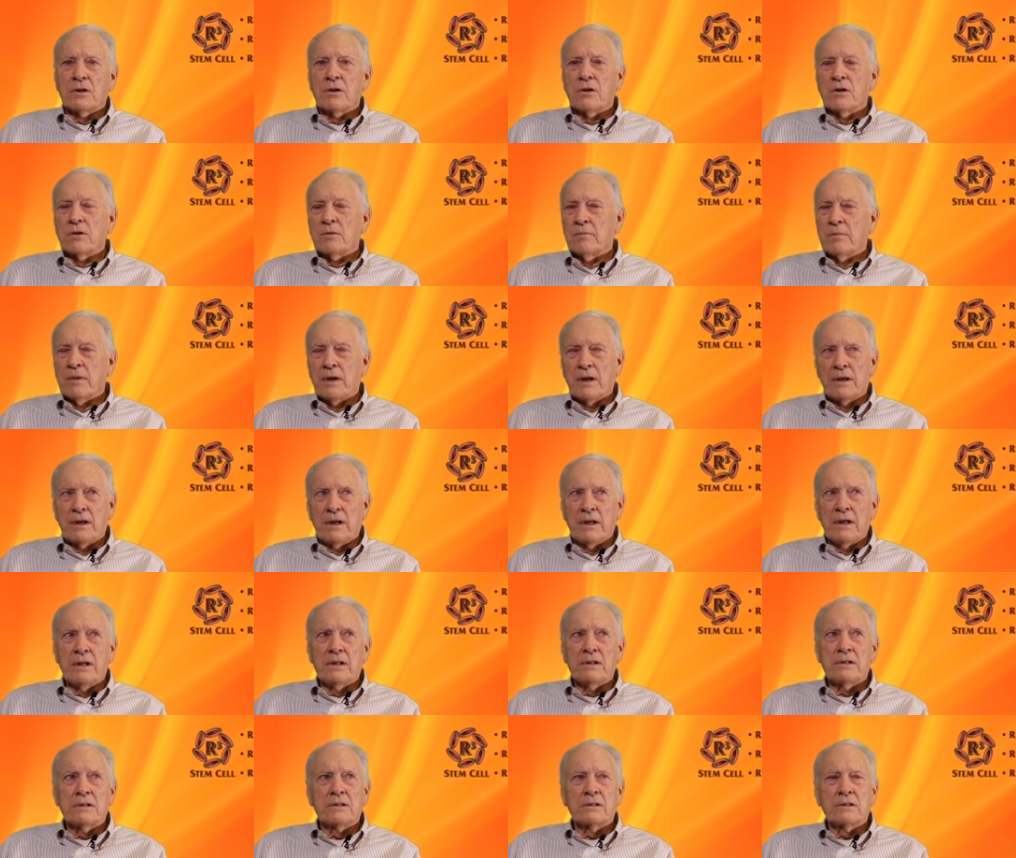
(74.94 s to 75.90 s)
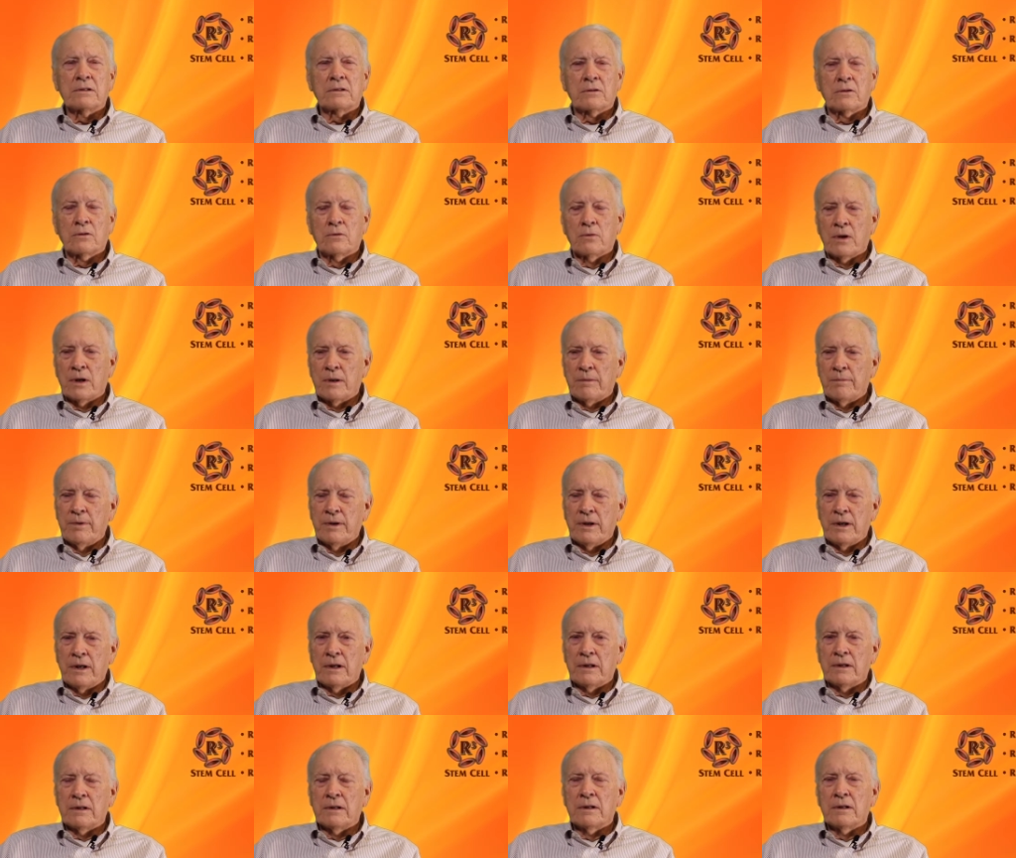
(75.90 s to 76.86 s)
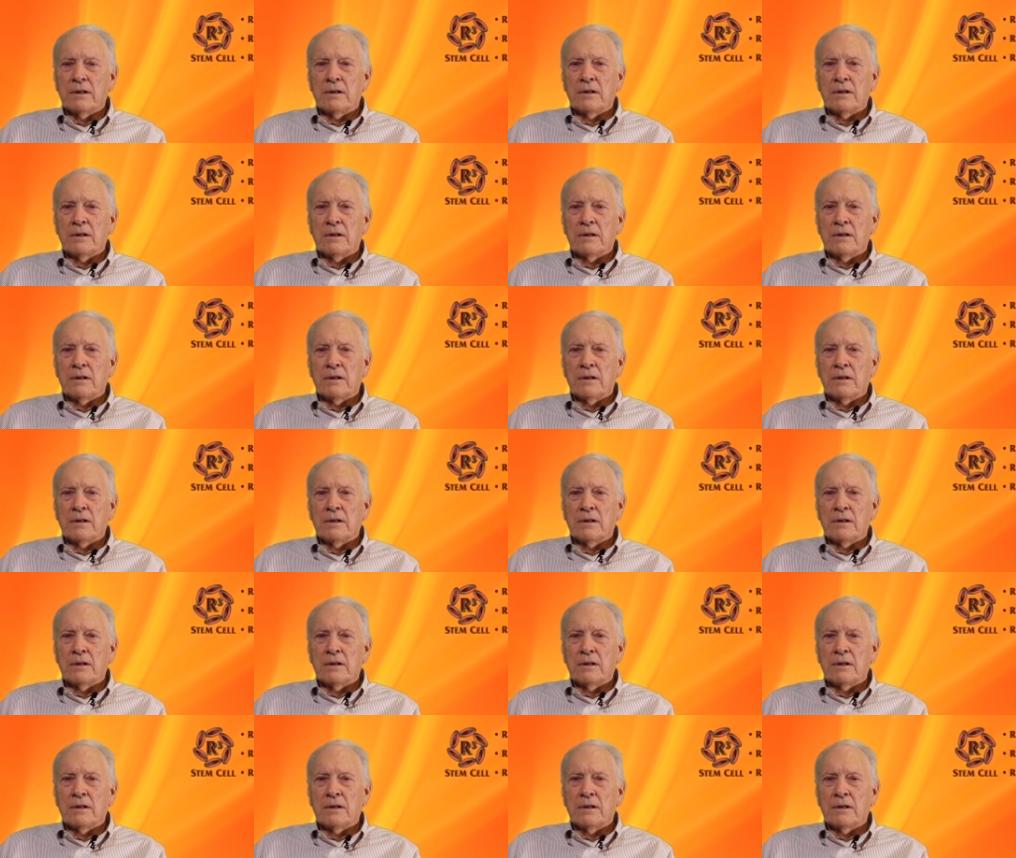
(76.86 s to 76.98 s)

hurt my knees quite a bit.